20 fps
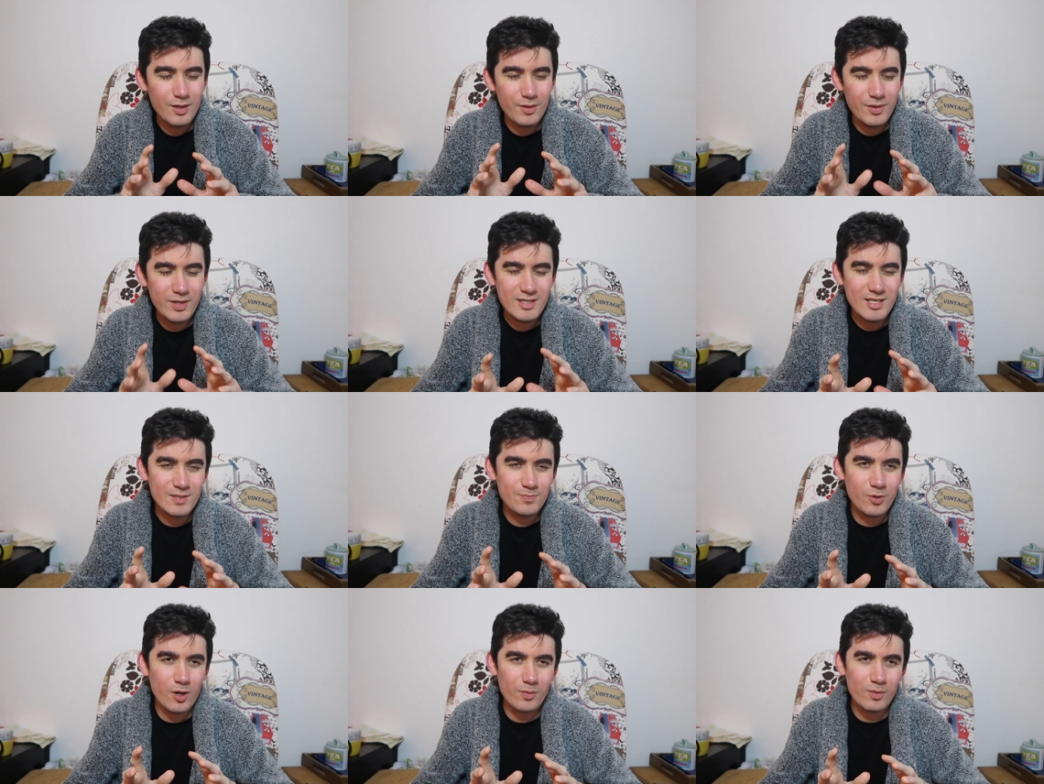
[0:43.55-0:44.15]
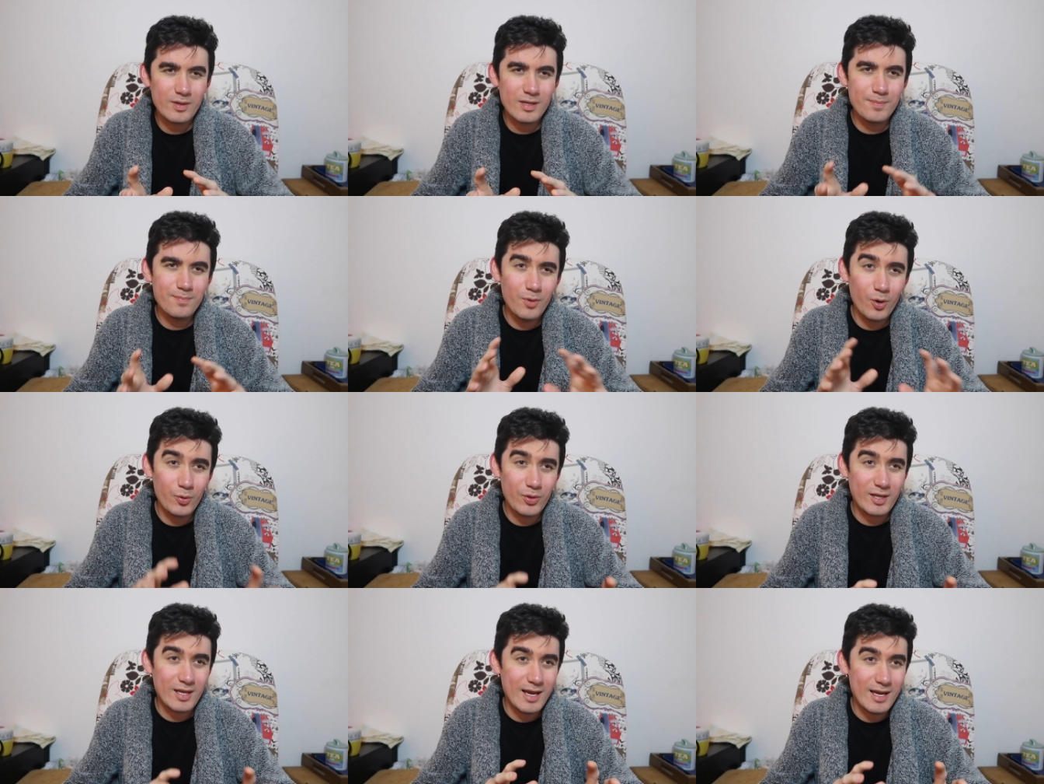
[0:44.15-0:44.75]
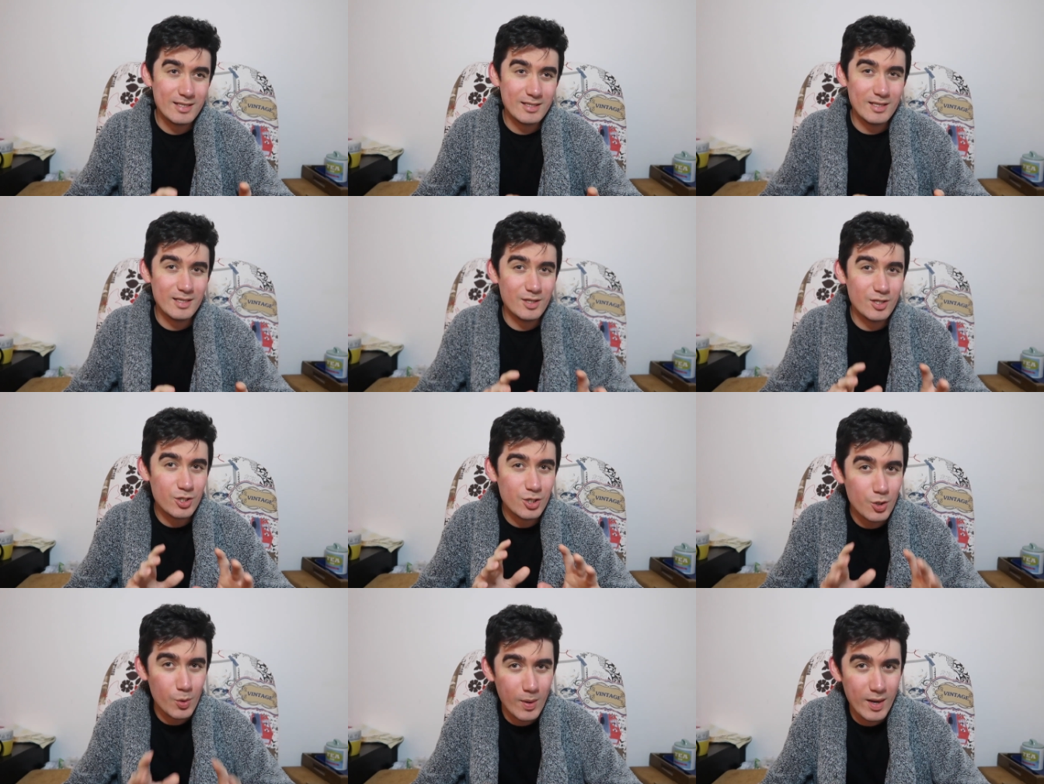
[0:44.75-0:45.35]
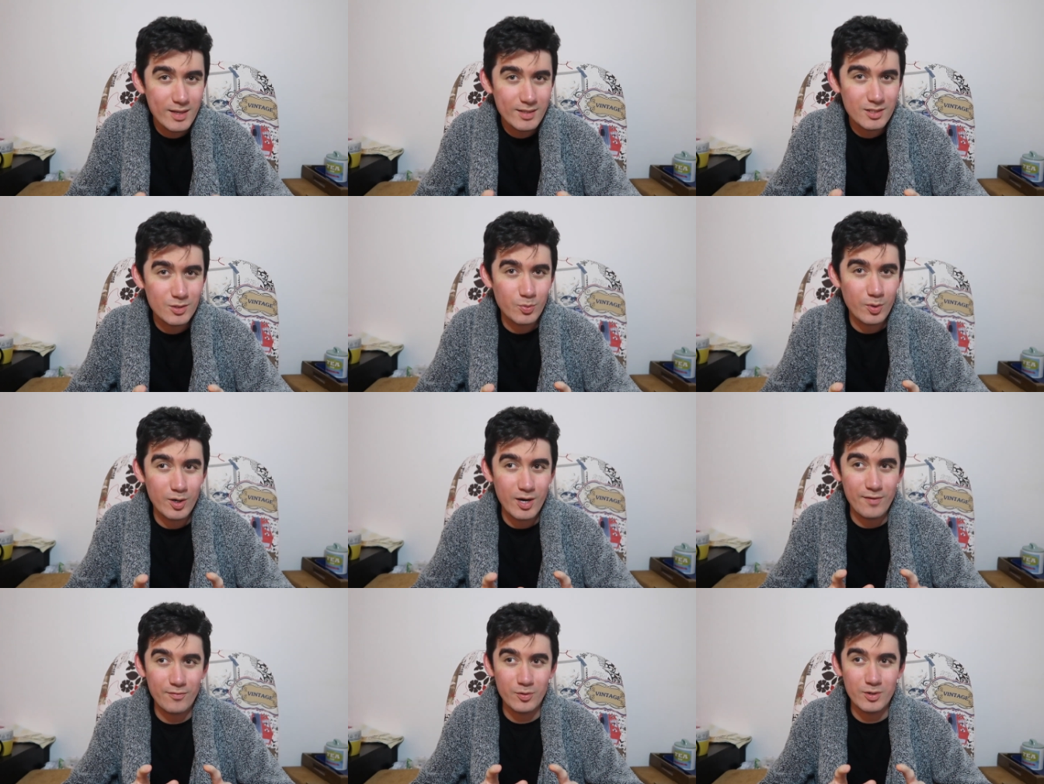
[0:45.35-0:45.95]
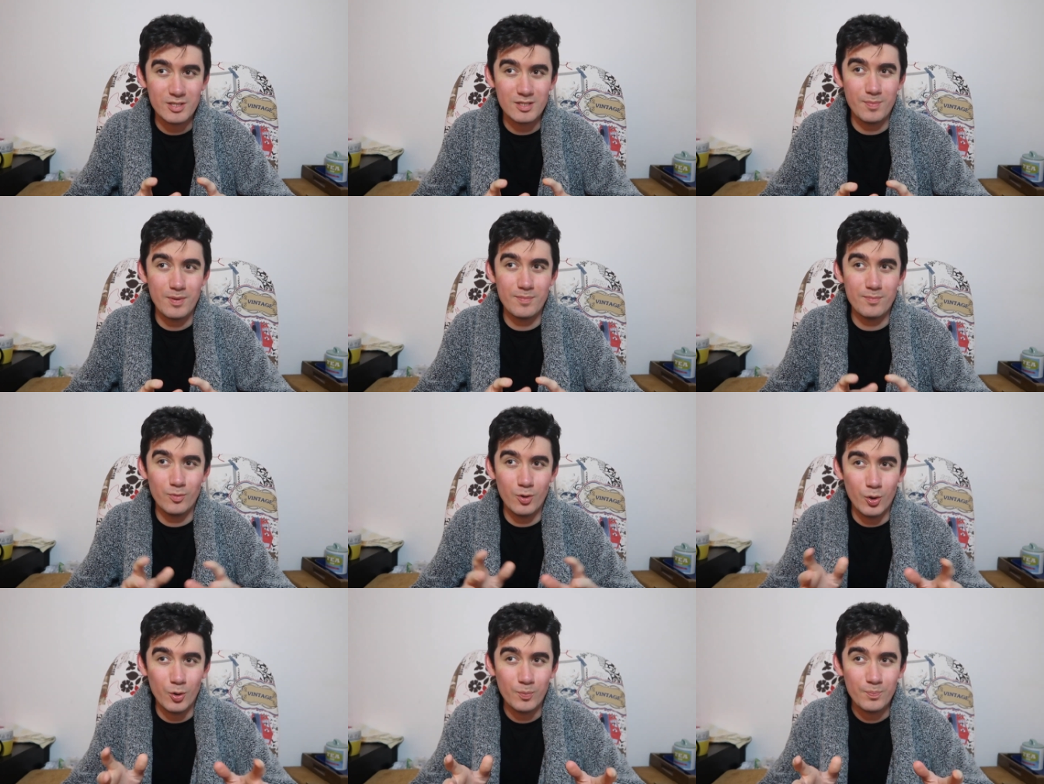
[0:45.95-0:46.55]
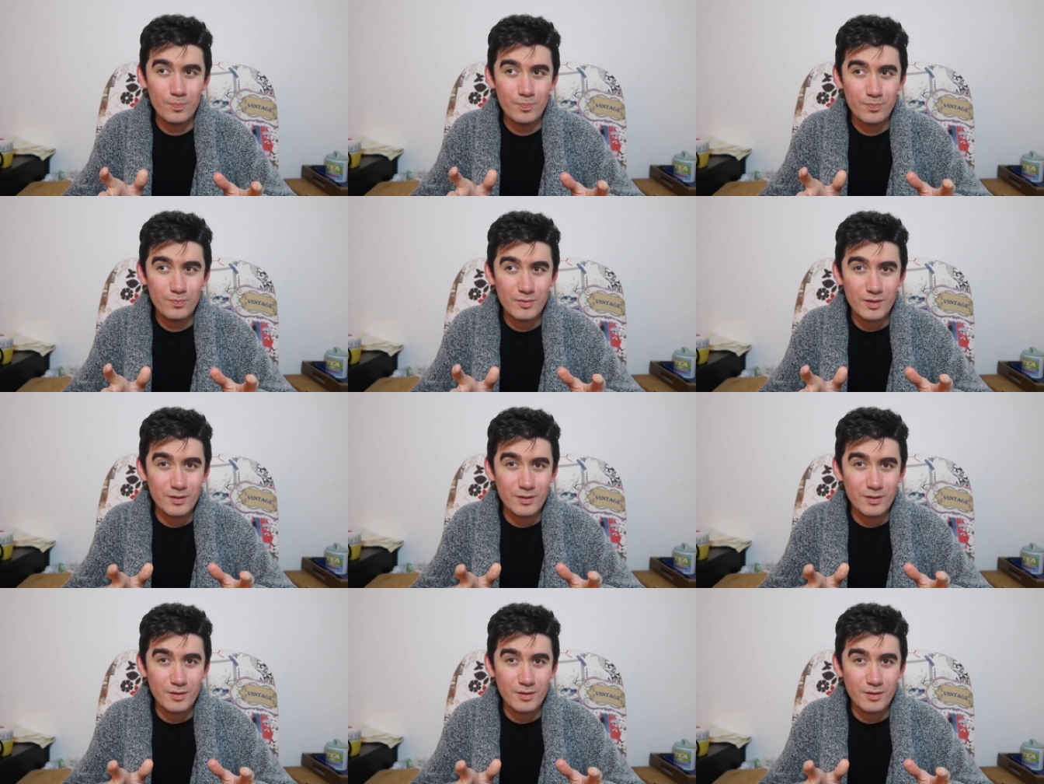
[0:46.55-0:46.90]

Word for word: This is probably more the case in the US, where everyone is a bit more